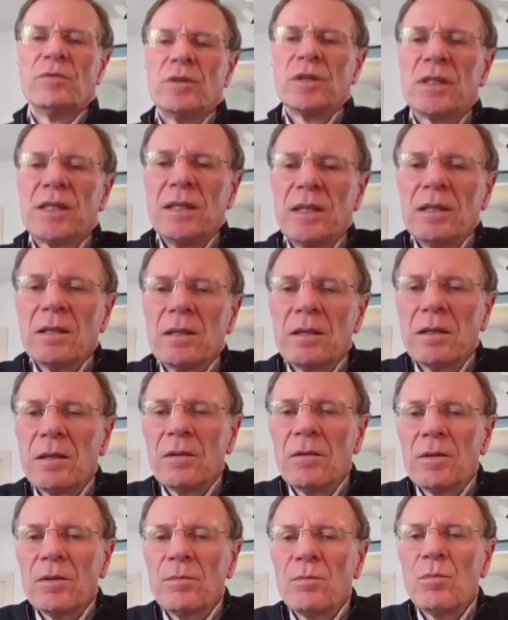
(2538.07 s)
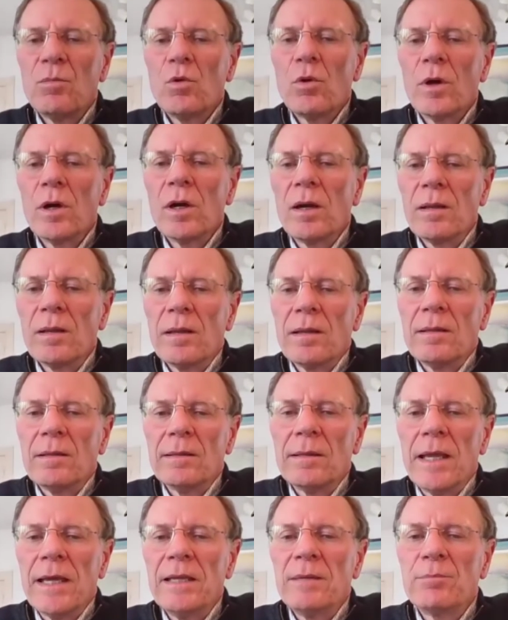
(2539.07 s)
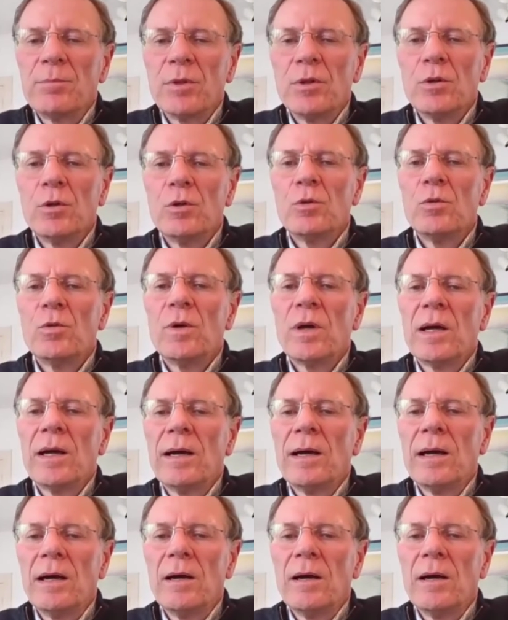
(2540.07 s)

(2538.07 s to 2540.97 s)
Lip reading: if you see the more light blue